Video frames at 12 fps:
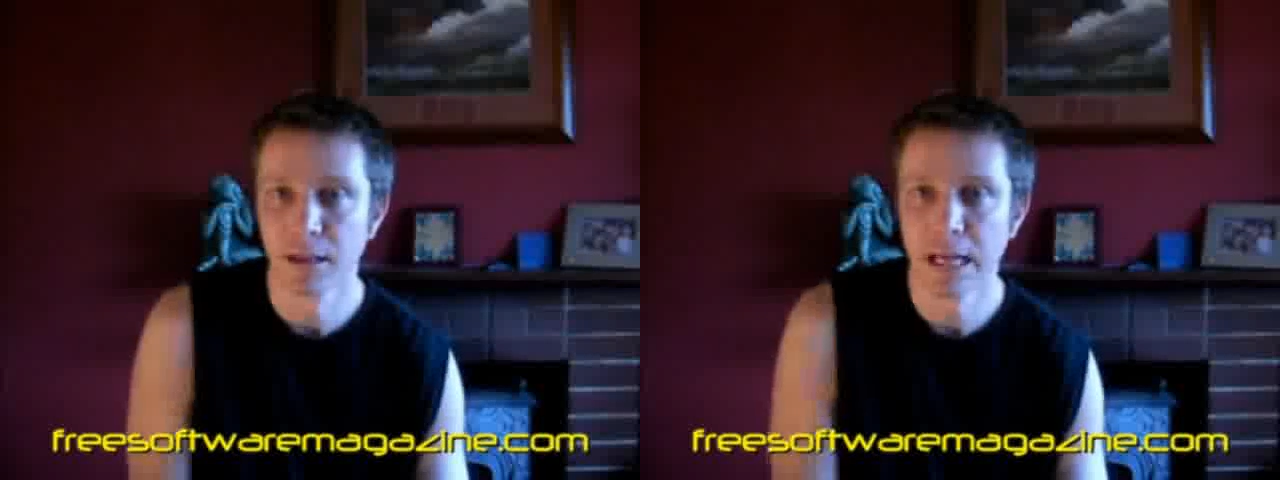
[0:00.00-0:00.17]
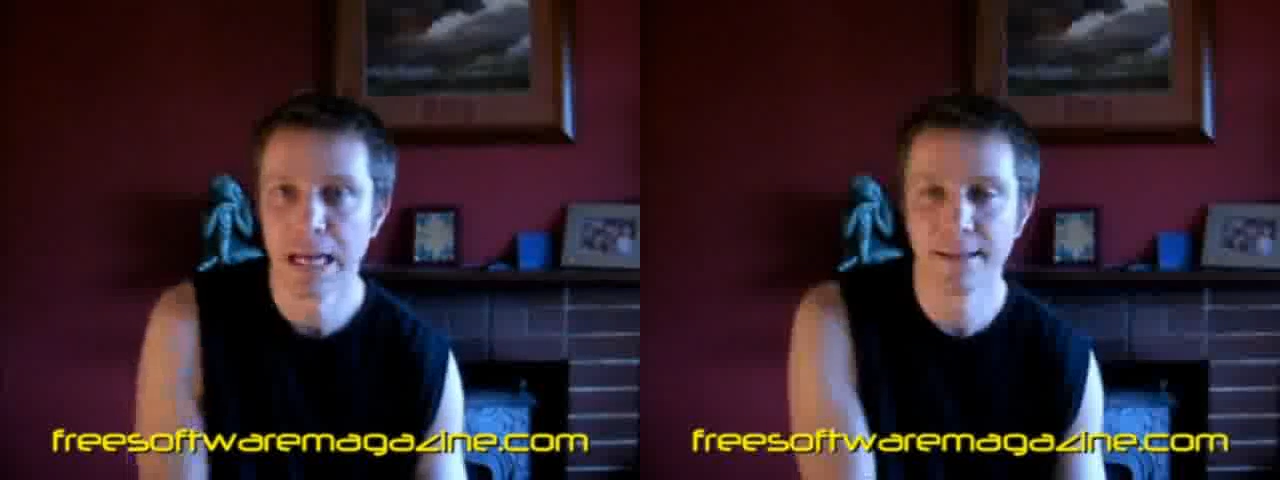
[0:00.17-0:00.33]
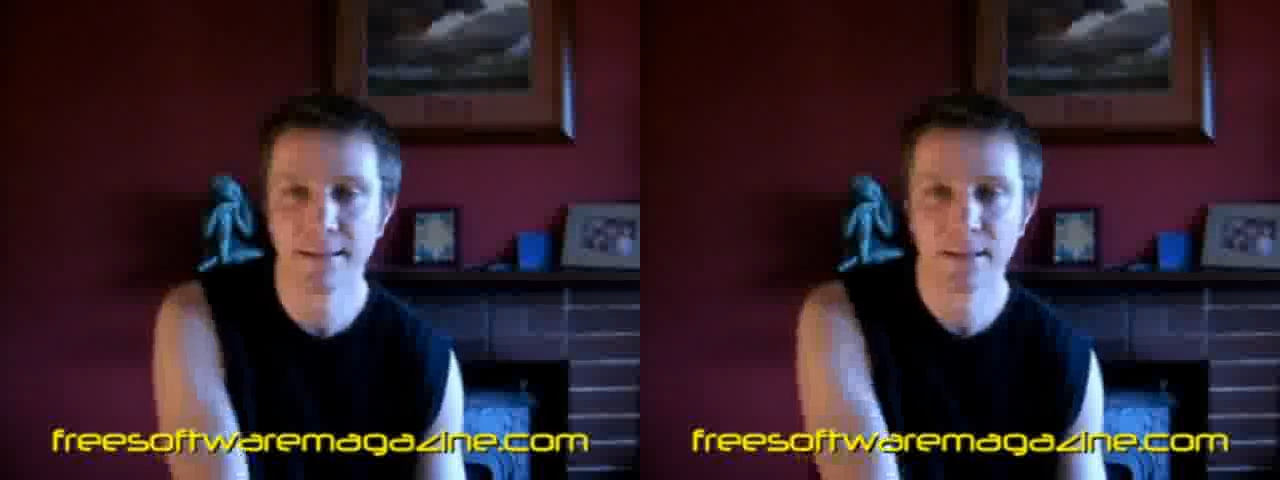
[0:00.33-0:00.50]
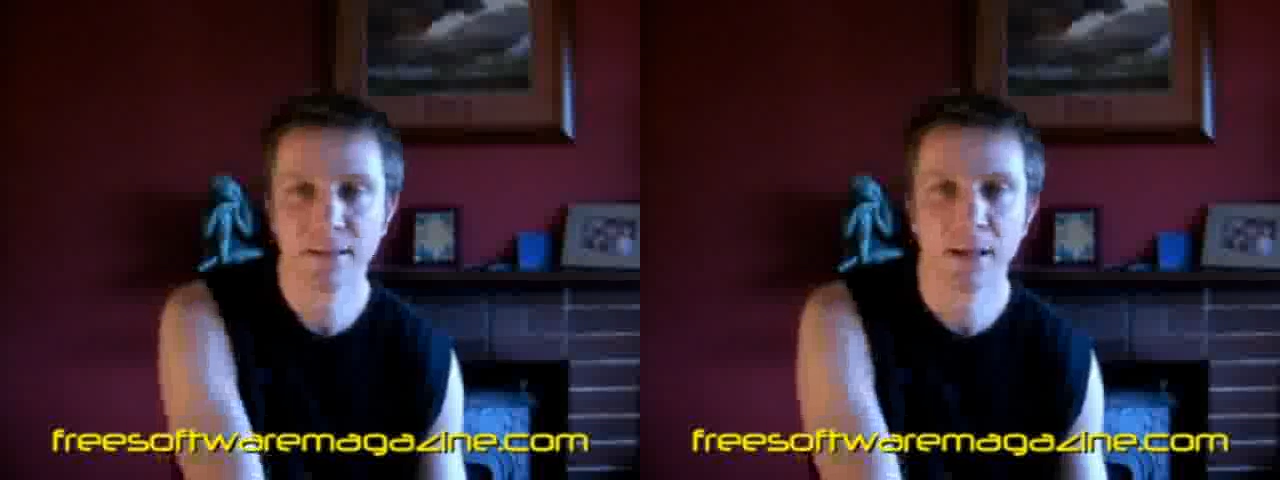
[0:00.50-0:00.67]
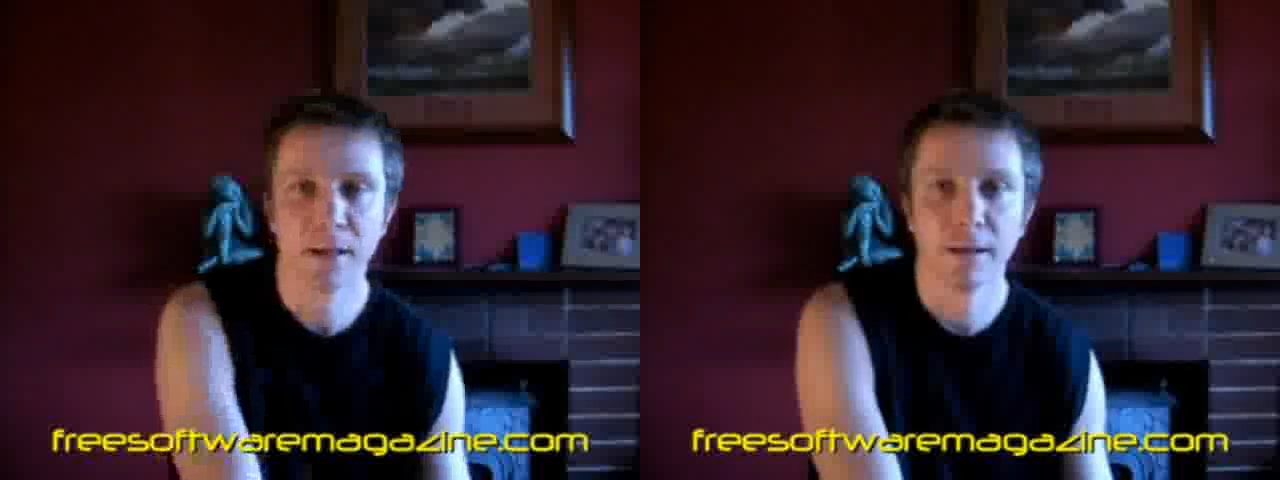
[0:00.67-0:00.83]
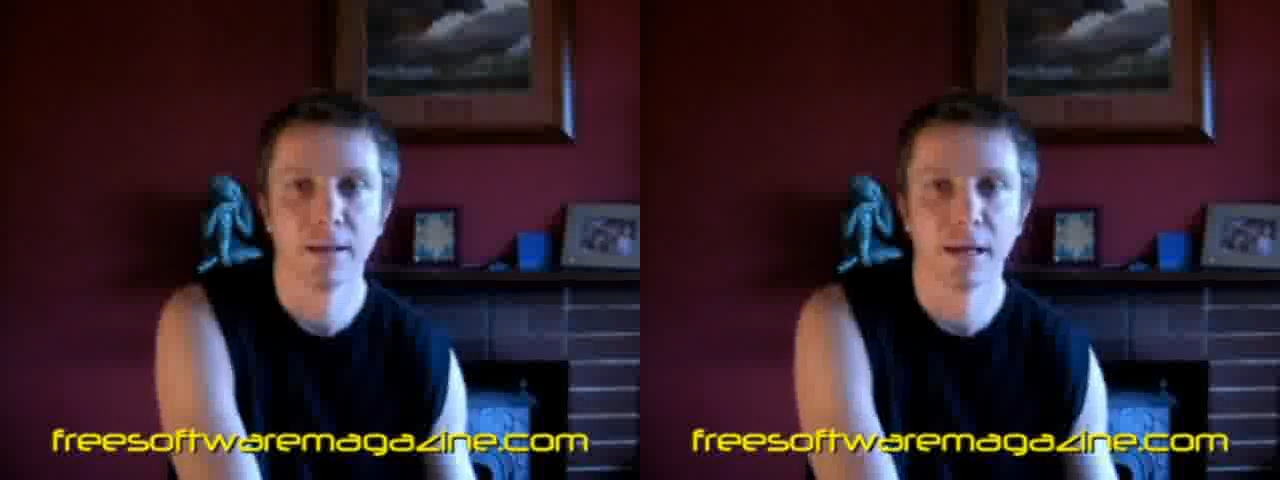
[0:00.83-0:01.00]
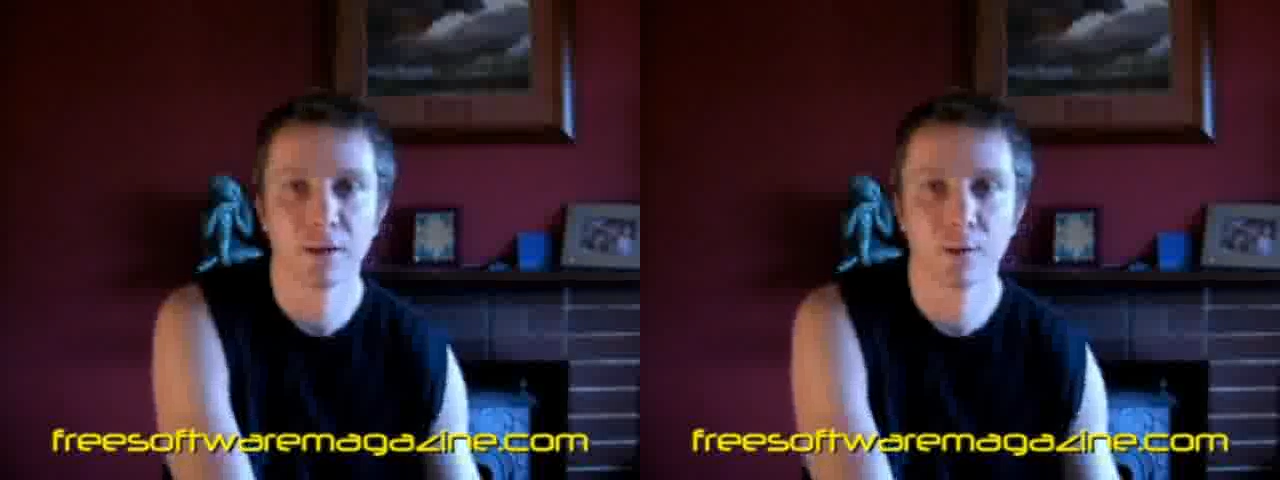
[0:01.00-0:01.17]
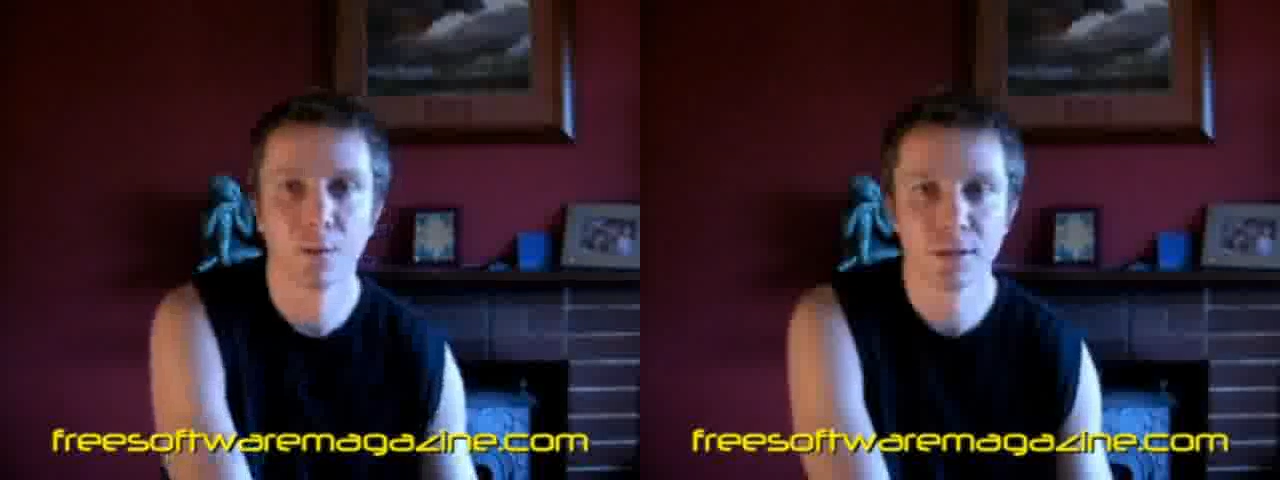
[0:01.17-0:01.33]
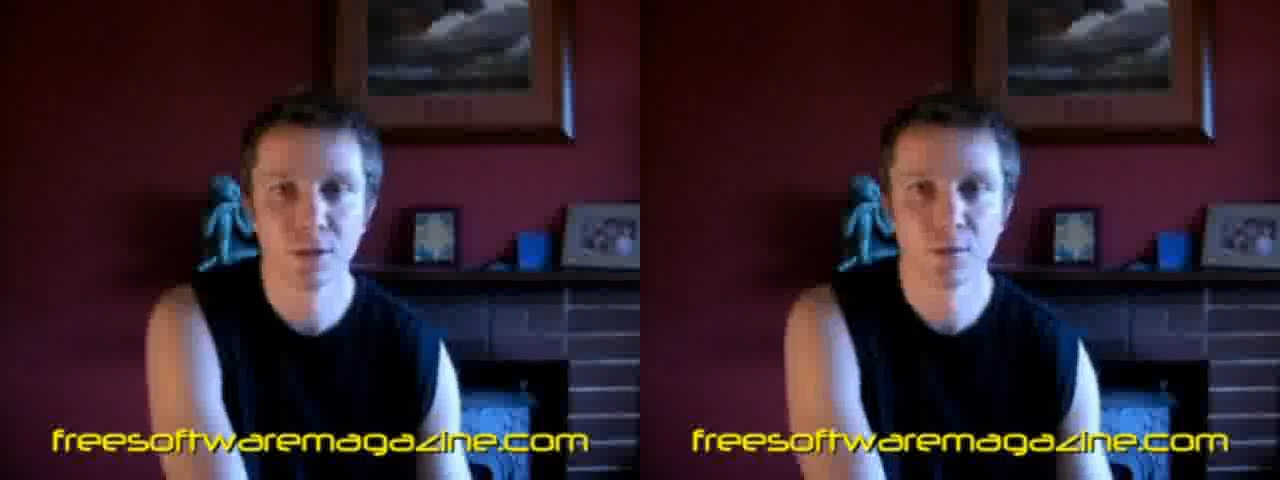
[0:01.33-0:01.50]
And
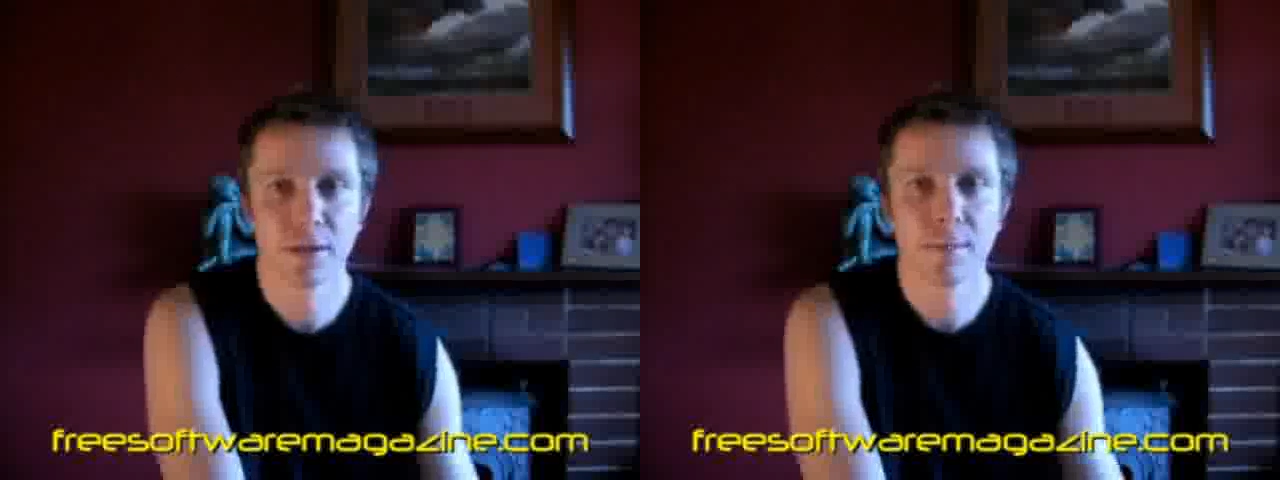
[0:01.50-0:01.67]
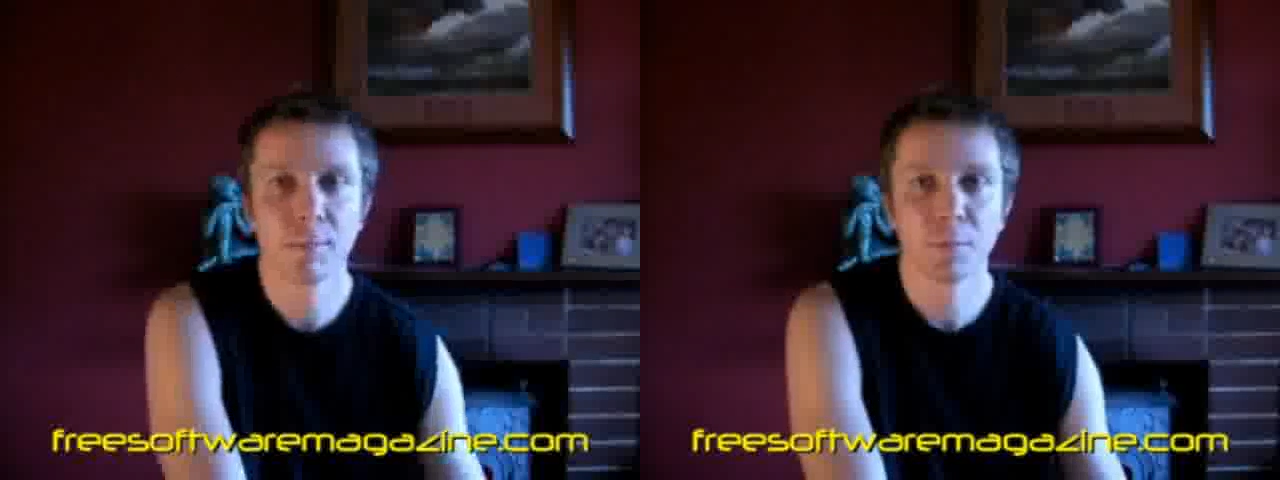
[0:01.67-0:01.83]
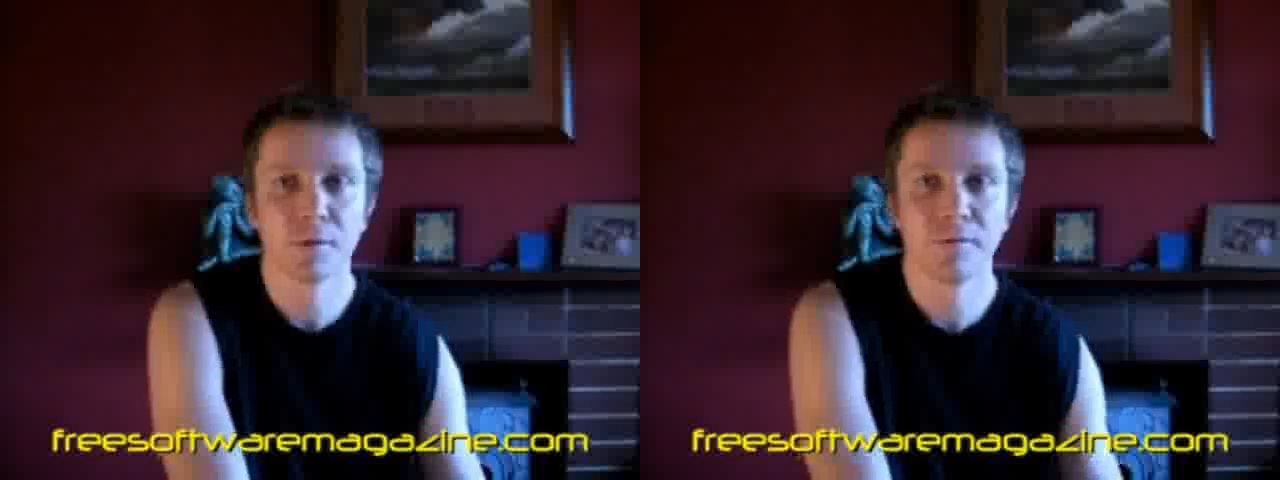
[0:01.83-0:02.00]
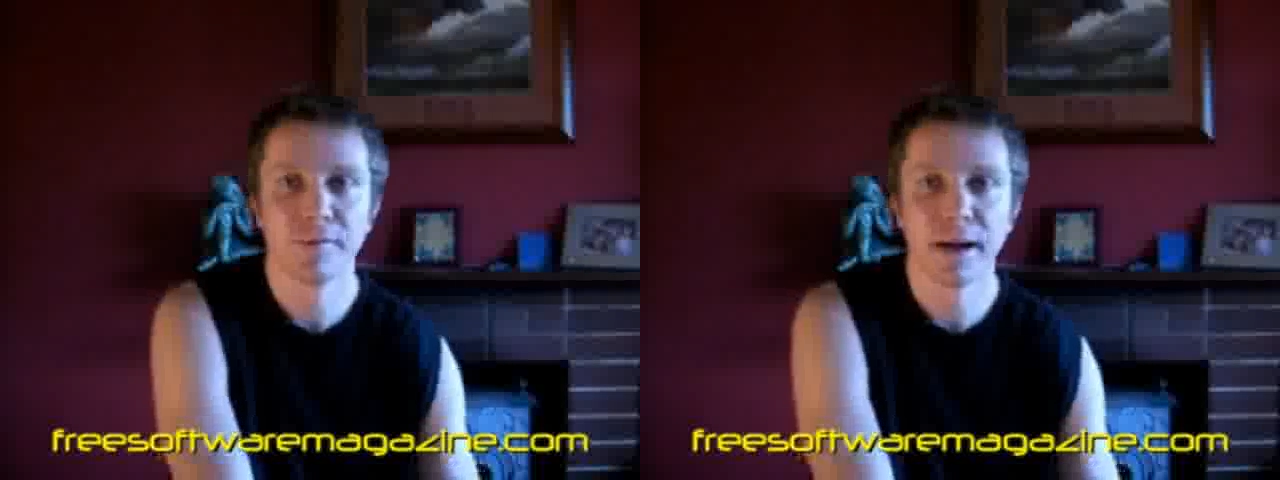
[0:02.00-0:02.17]
according to the number of